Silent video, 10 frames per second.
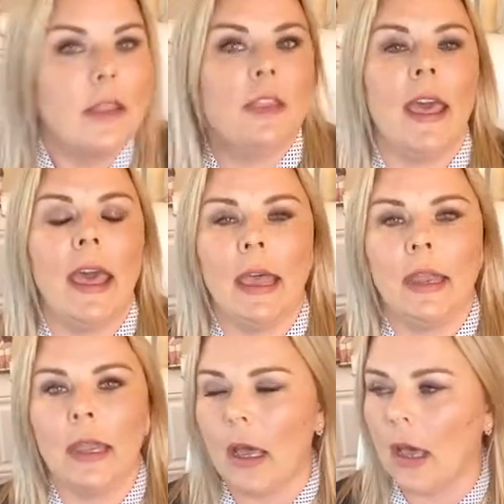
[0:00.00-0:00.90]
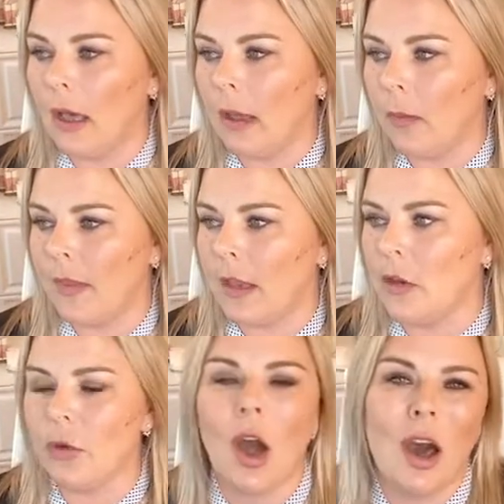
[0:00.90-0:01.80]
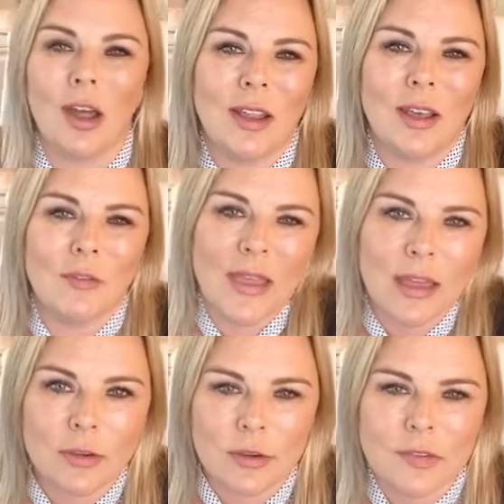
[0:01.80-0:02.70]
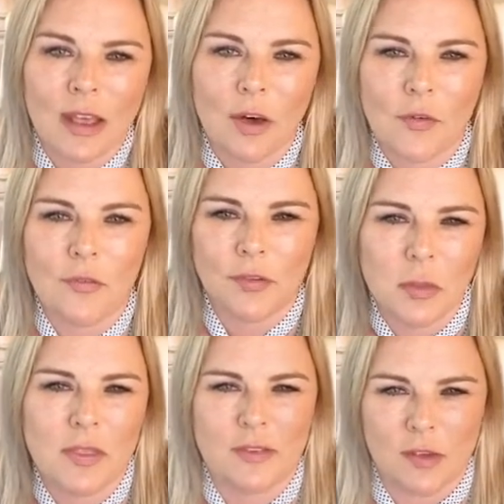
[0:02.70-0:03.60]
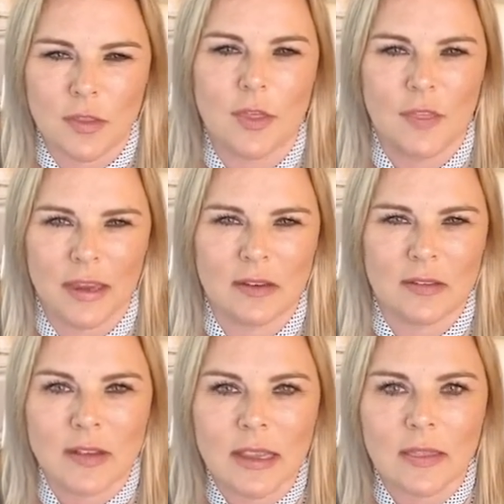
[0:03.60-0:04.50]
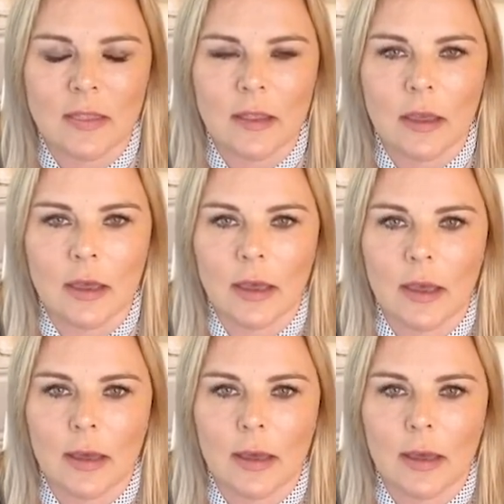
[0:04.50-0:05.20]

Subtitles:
Then you can't avail yourself of some of these other things in the